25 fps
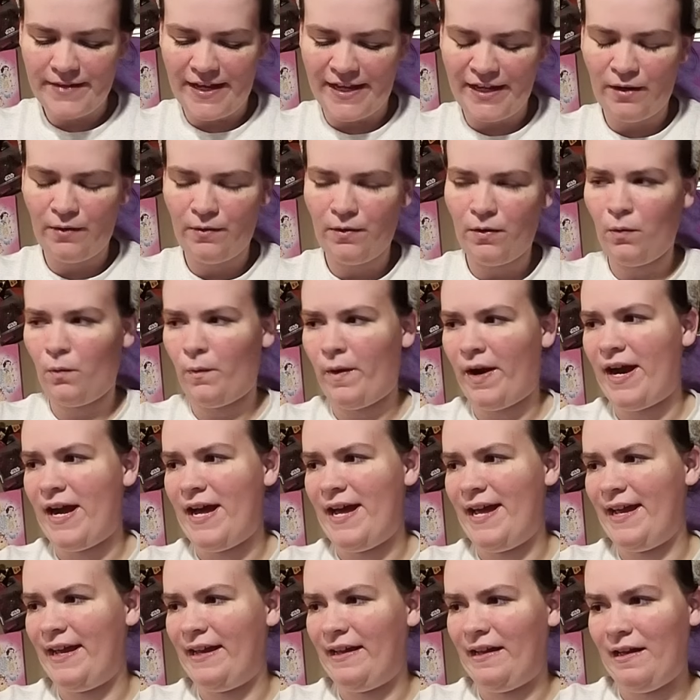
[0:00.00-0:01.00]
I don't know
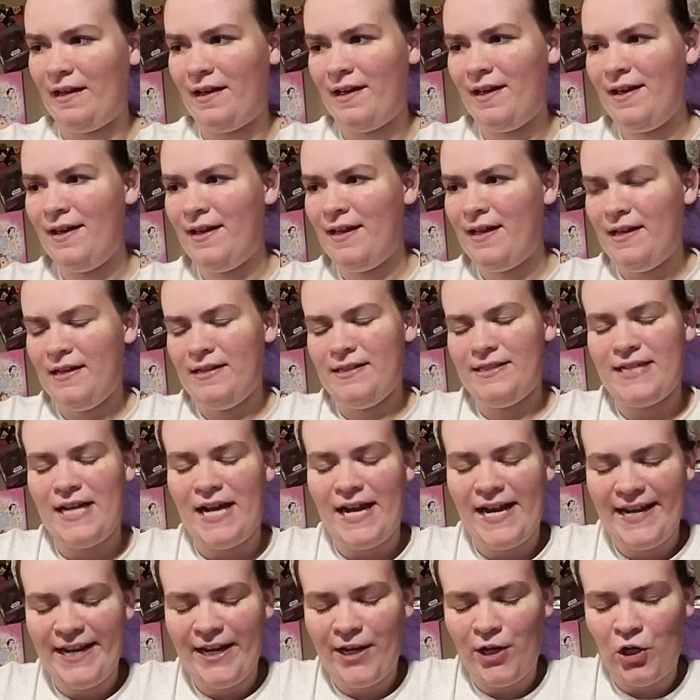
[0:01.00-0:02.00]
why
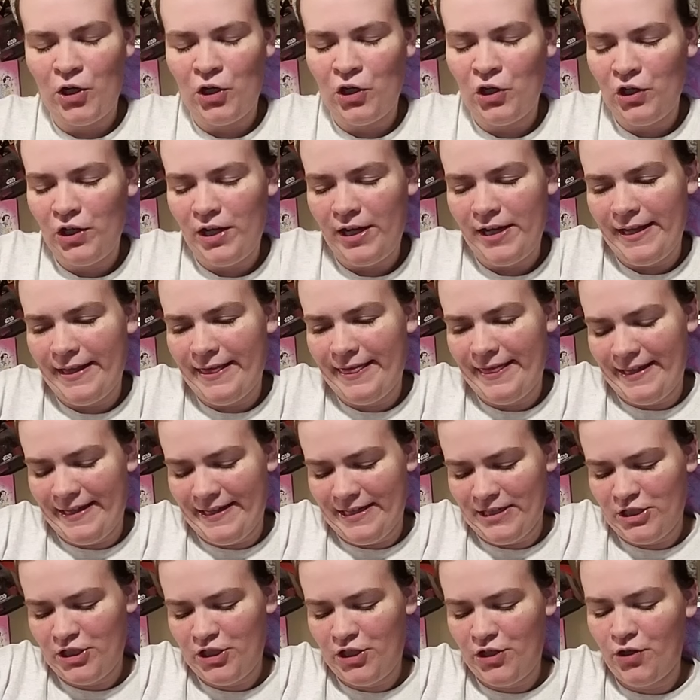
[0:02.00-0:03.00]
tinier. I think
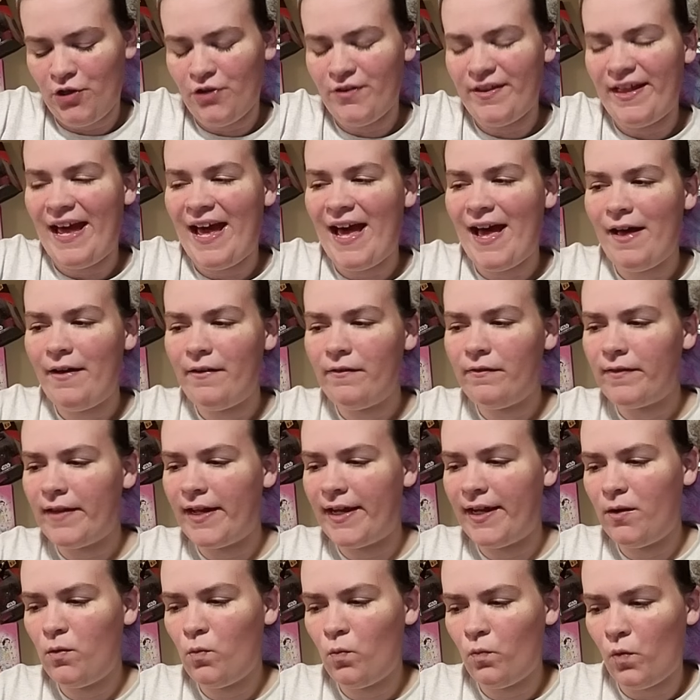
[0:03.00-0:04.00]
it's cuter. They have like
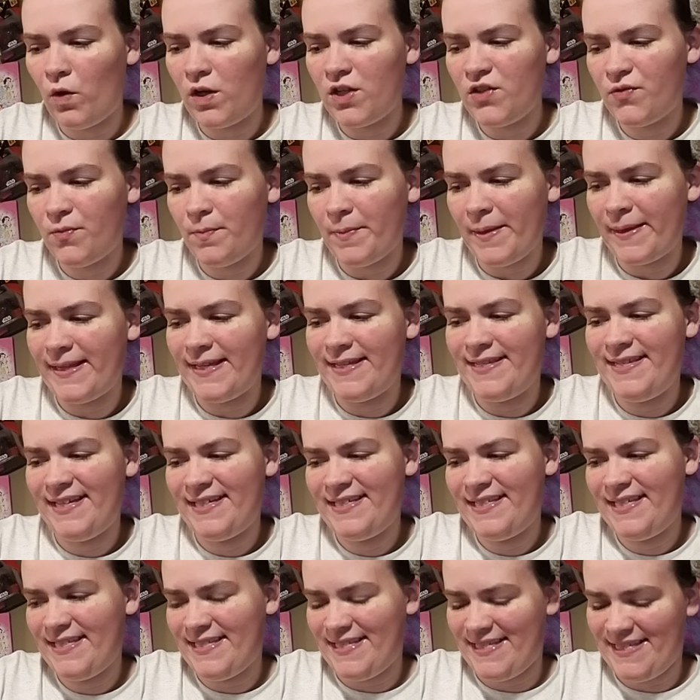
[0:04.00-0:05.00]
ones from like the
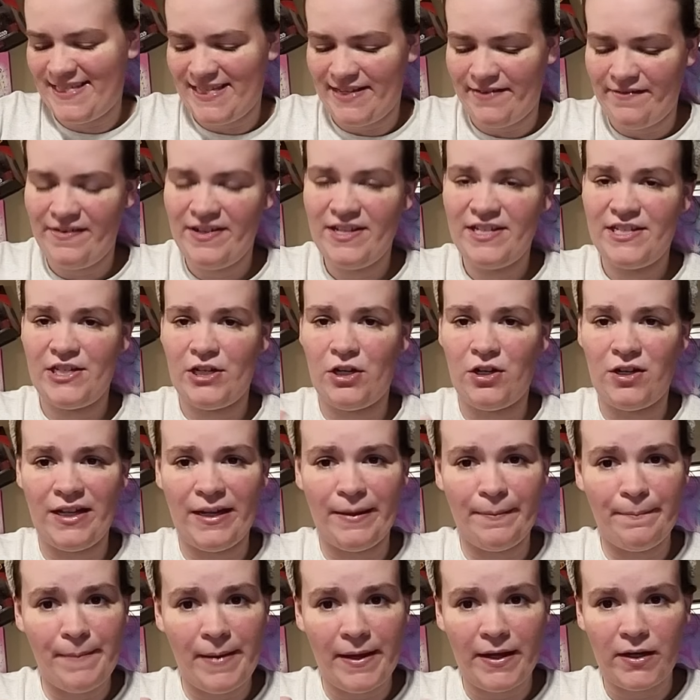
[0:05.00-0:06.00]
60s and 70s that are like
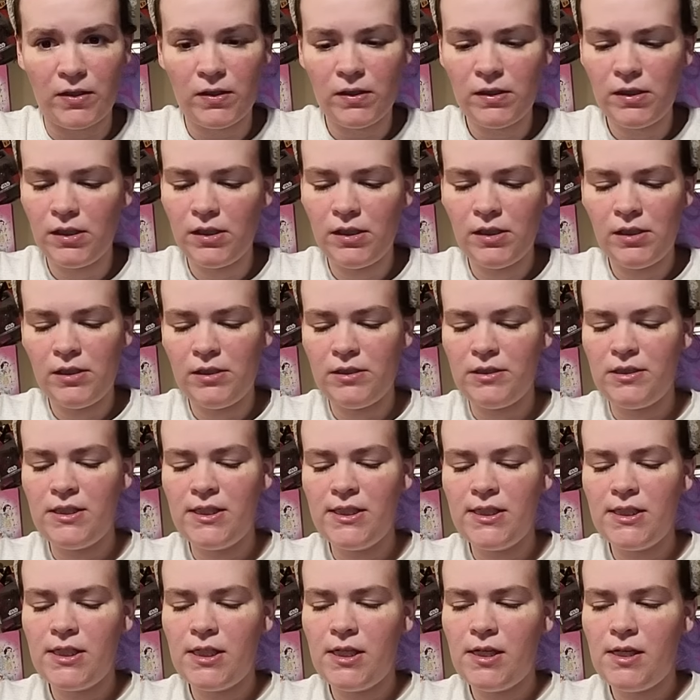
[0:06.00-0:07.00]
metal
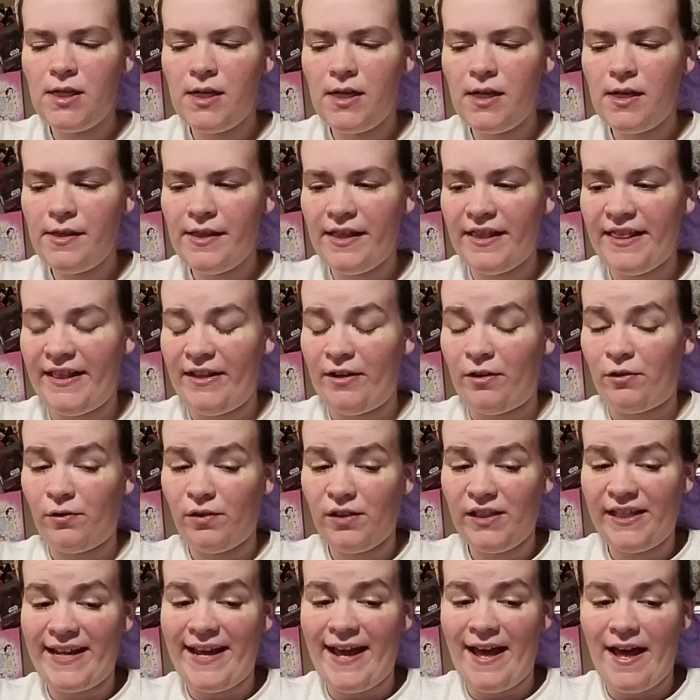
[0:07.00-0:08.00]
and they're
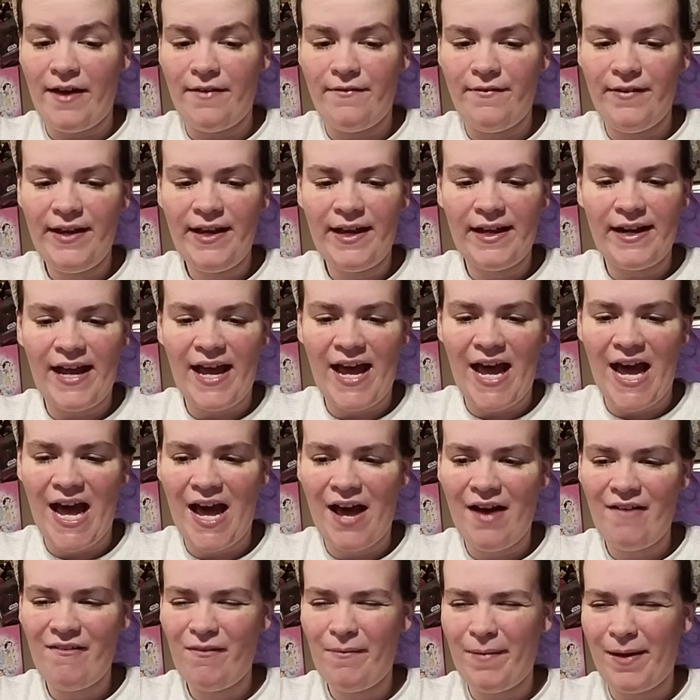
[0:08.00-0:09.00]
really heavy and I
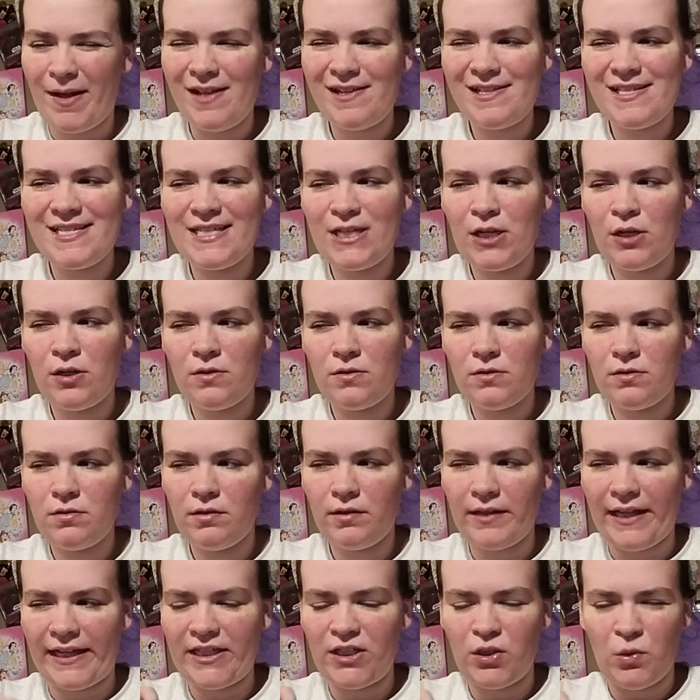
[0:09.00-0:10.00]
have about
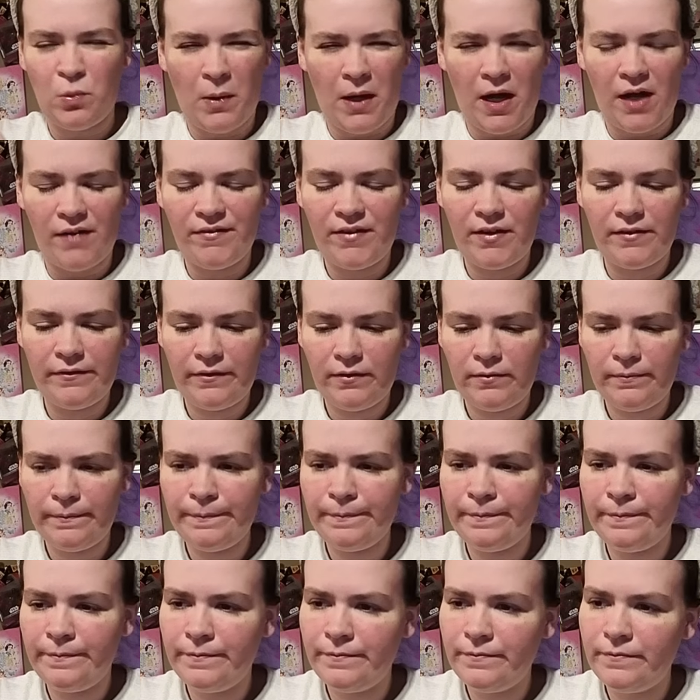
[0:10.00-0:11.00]
like 12 of them.